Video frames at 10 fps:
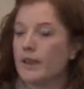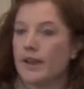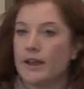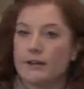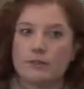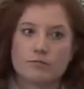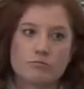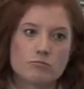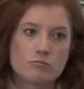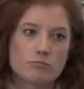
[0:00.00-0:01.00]
and
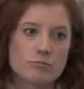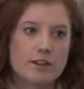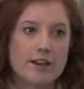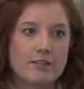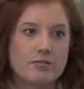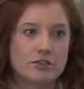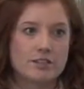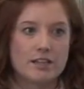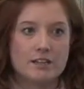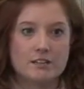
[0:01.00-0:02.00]
kind of
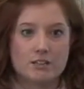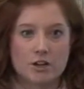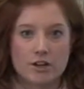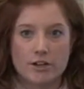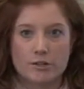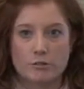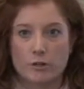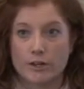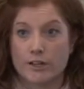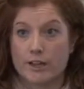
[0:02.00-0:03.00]
just getting started
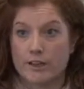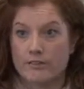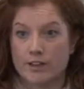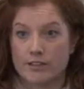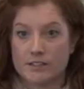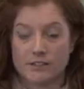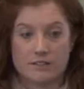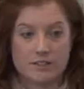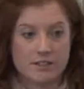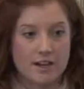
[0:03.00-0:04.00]
working on
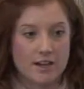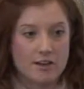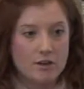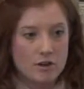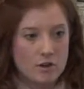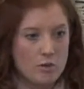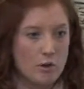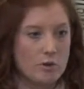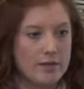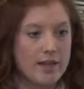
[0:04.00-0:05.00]
invasives. It's not
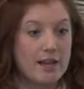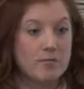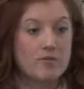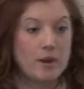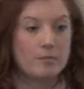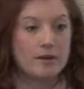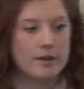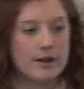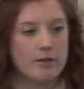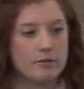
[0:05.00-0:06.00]
where we came from, but
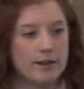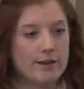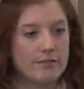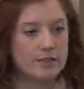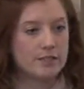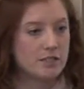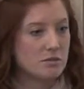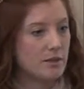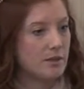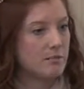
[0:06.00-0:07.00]
now that we have the
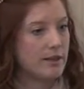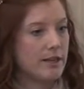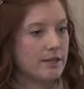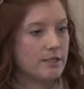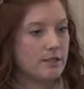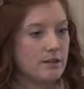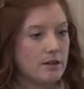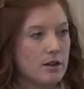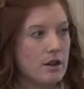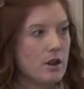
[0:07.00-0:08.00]
SISMA in place and
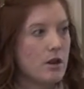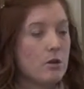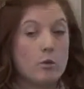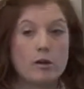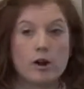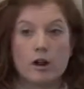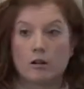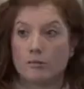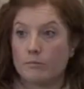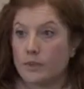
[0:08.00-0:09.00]
we're
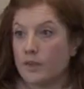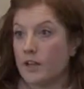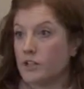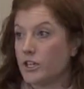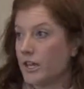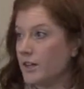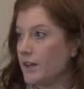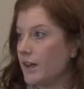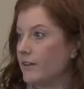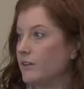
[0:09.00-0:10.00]
all being educated
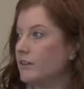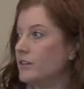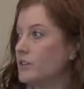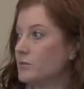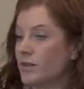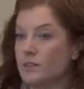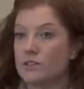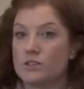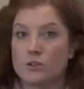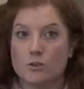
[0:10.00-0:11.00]
on these
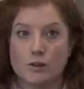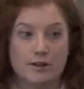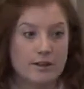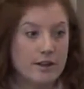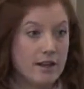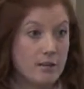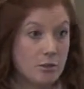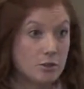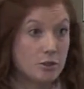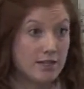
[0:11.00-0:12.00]
plants too and
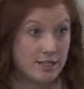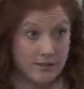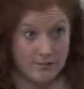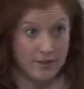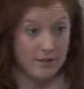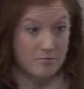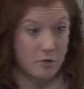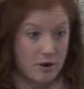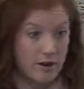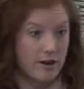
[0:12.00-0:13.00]
able to identify them
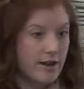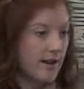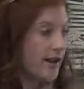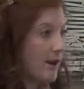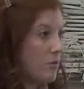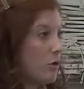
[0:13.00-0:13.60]
more, I'm